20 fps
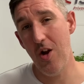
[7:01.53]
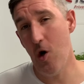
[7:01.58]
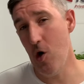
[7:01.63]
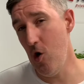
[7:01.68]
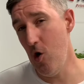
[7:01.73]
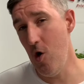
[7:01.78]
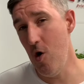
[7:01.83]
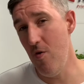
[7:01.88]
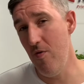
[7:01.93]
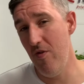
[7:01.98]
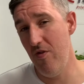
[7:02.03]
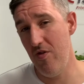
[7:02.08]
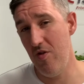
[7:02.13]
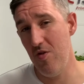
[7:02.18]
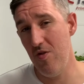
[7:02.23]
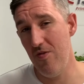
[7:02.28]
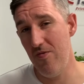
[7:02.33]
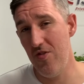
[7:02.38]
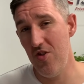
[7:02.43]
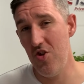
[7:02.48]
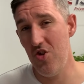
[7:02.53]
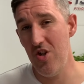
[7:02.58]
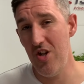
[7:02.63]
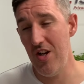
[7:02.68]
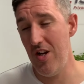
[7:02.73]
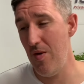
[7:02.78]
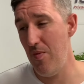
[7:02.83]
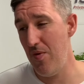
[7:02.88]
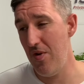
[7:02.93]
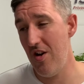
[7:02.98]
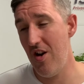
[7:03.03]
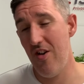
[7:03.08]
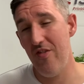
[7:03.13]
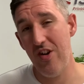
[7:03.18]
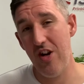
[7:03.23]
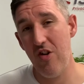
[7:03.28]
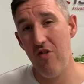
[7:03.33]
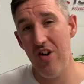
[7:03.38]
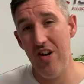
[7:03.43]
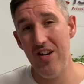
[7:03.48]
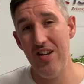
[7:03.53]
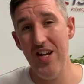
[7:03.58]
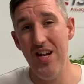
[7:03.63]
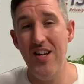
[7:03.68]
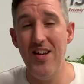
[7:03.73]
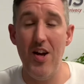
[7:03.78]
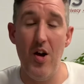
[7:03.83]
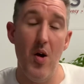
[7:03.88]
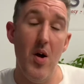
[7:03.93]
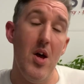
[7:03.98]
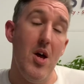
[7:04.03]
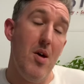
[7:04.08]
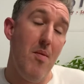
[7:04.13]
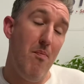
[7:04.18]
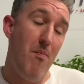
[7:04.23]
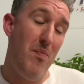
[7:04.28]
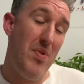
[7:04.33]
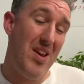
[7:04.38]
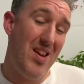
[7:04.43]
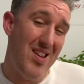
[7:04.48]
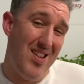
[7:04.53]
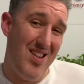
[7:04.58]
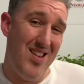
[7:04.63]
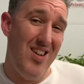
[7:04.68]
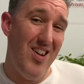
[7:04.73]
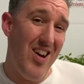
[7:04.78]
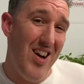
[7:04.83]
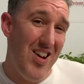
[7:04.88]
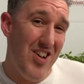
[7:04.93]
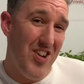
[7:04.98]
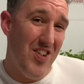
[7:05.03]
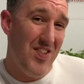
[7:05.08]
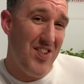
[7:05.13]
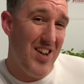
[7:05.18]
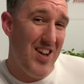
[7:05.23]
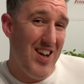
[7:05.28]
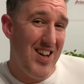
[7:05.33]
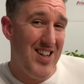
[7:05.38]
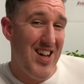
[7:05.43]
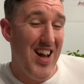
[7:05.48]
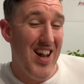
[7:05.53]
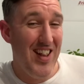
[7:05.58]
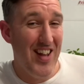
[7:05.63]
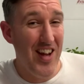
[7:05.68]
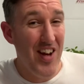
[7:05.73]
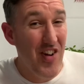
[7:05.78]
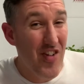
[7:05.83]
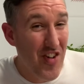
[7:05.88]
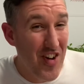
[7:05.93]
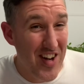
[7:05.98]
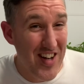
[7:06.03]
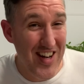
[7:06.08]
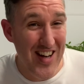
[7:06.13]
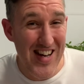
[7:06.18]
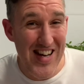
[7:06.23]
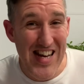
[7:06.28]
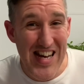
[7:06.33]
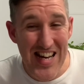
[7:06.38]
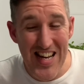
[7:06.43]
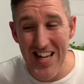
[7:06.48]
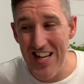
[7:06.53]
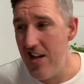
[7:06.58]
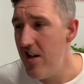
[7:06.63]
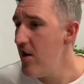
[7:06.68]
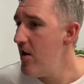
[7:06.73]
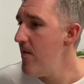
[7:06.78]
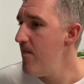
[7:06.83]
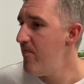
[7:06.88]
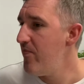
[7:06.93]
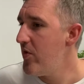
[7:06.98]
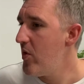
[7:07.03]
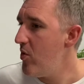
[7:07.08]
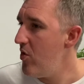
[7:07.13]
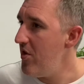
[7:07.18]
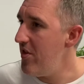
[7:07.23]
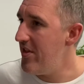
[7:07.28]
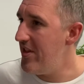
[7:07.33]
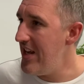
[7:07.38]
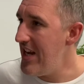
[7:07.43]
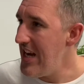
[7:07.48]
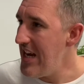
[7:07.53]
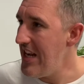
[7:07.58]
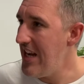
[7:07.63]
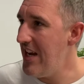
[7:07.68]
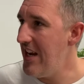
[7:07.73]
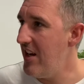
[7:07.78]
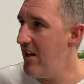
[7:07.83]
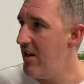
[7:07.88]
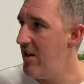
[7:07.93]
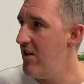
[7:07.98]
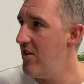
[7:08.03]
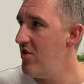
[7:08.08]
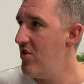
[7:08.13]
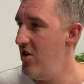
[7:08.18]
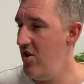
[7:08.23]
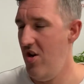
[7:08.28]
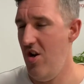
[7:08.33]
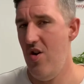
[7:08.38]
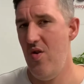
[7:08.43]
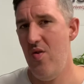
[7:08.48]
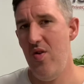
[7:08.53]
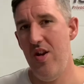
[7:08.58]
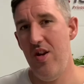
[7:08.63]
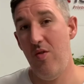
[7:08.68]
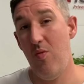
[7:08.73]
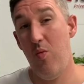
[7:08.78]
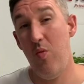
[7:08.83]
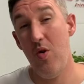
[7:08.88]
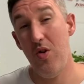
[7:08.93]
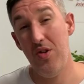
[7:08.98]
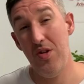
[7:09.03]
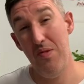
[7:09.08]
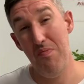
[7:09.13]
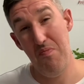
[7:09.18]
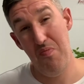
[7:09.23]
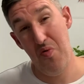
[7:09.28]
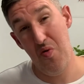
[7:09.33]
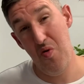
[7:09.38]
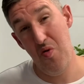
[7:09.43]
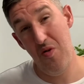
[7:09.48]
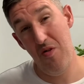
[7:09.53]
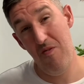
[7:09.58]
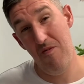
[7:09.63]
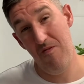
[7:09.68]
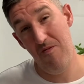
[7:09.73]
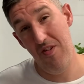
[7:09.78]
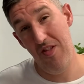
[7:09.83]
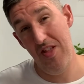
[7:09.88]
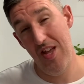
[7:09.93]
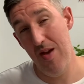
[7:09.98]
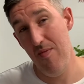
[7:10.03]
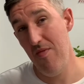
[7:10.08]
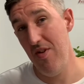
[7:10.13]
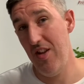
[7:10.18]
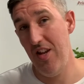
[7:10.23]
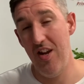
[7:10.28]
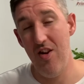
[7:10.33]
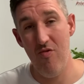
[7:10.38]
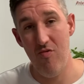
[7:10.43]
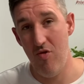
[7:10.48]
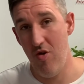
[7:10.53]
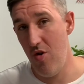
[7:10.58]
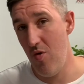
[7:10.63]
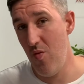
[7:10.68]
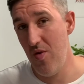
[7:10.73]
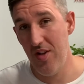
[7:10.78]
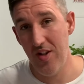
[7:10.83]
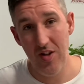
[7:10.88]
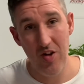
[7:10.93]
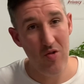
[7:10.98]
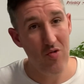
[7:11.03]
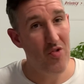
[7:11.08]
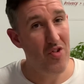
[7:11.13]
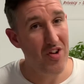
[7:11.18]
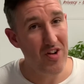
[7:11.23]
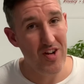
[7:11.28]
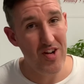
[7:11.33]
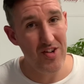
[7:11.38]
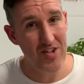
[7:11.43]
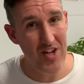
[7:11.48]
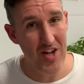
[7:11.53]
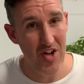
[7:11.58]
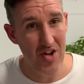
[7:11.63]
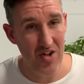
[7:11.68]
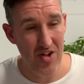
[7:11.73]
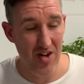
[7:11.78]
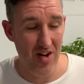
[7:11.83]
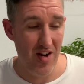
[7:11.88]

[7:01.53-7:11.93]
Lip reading: overview of the GDPR in great detail, because 9 times out of 10, they're not going to need it. What they need to know is what's important for them in their role within the organization.